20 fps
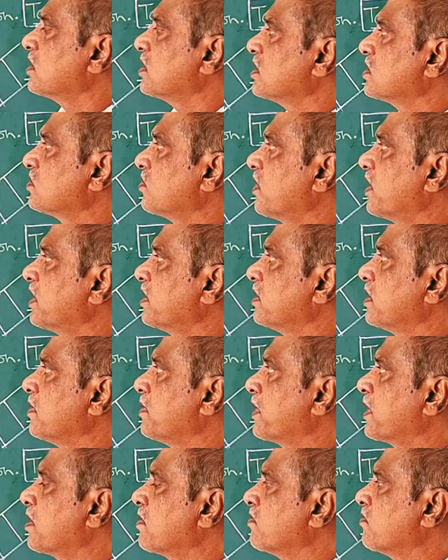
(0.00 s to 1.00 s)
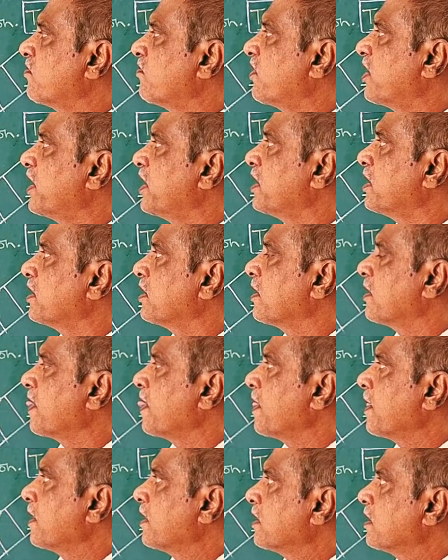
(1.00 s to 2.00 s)
this, why they become flame
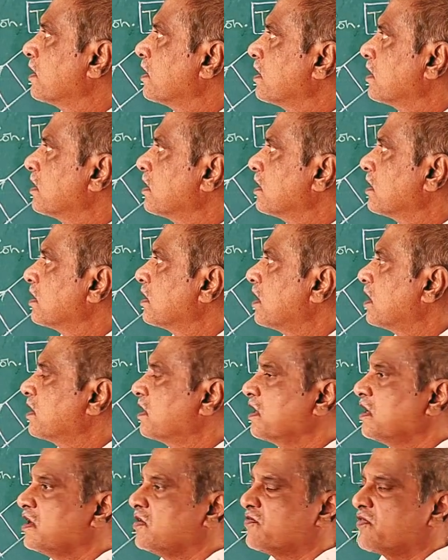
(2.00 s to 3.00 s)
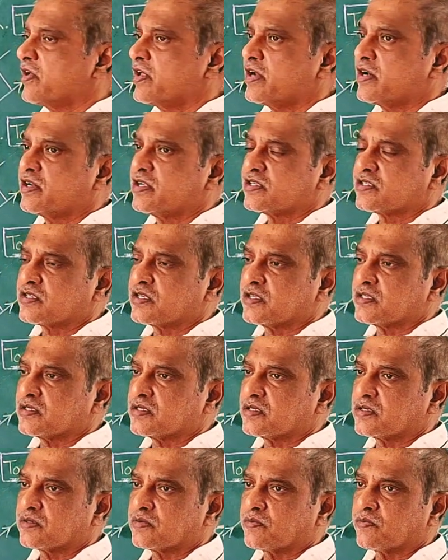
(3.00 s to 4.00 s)
at the infinite
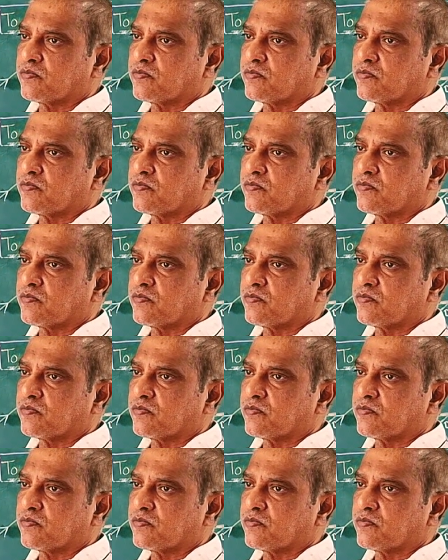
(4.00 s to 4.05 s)
distance.